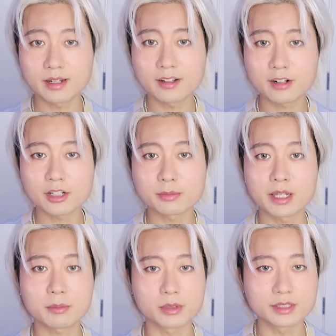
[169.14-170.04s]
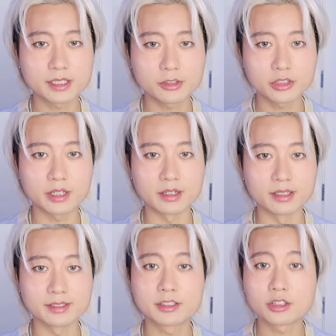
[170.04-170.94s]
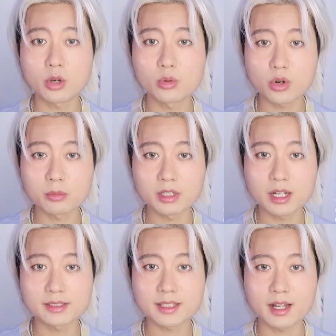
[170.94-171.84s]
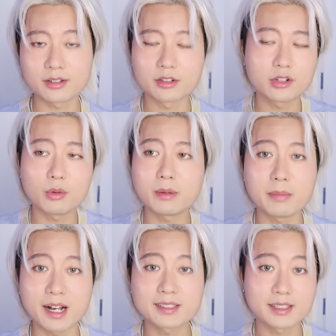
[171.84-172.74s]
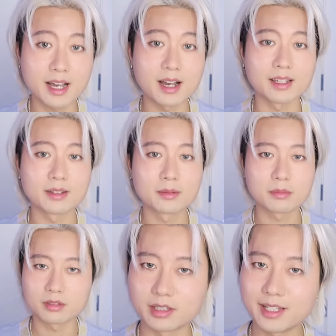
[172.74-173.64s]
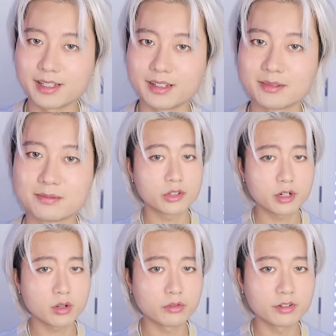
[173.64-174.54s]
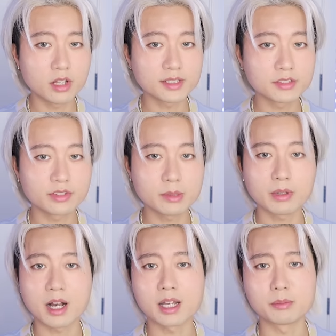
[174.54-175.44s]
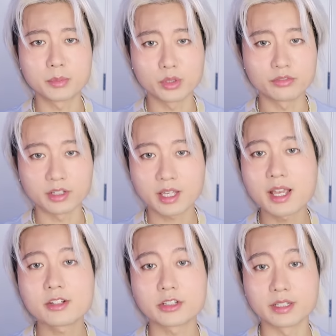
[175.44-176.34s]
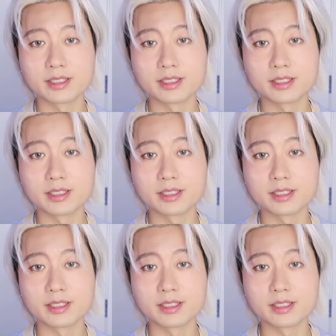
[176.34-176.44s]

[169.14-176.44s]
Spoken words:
getting a cosmetic procedure done is so normalized that no one bats an eye. Lid. Their whole philosophy behind beautification